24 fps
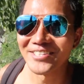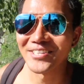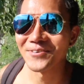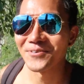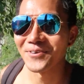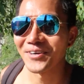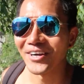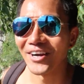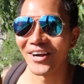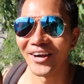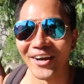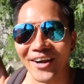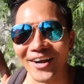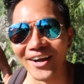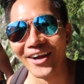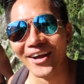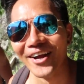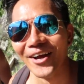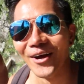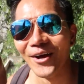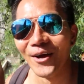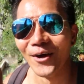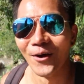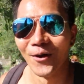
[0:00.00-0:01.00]
so we're,
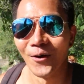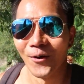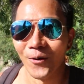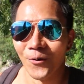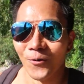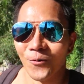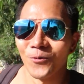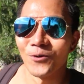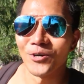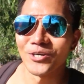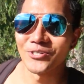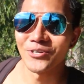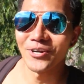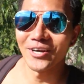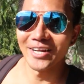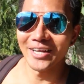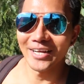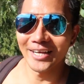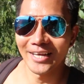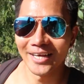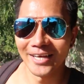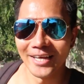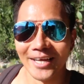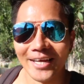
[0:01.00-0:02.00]
we're
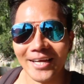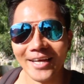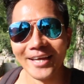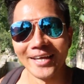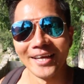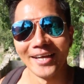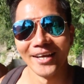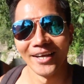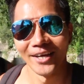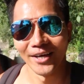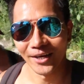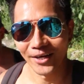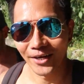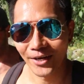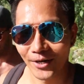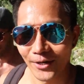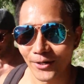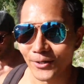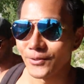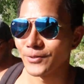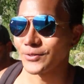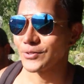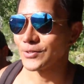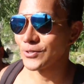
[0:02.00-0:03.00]
trying to
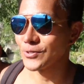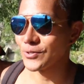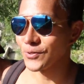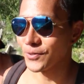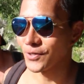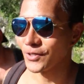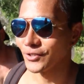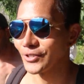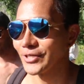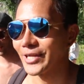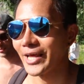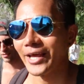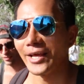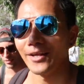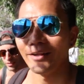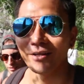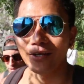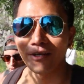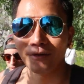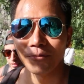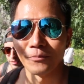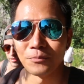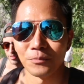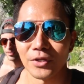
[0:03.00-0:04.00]
go
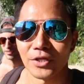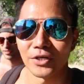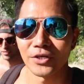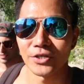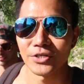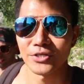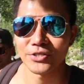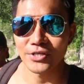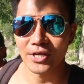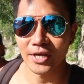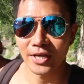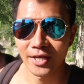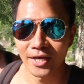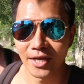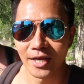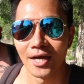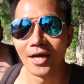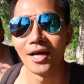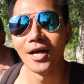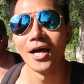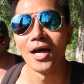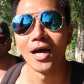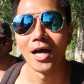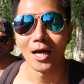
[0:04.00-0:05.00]
280 meters
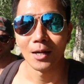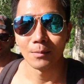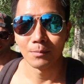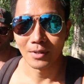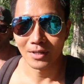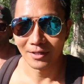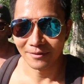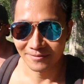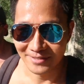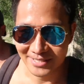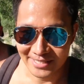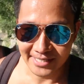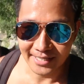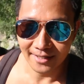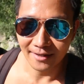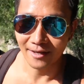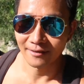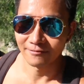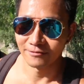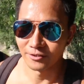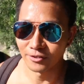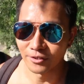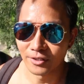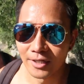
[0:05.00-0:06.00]
above sea
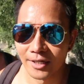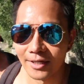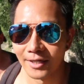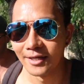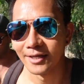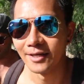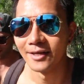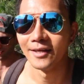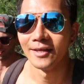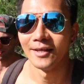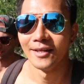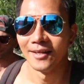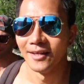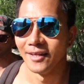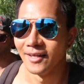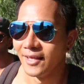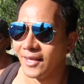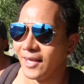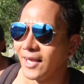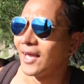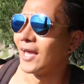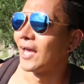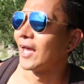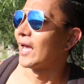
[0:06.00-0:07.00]
level. Oh
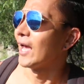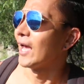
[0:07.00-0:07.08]
my God,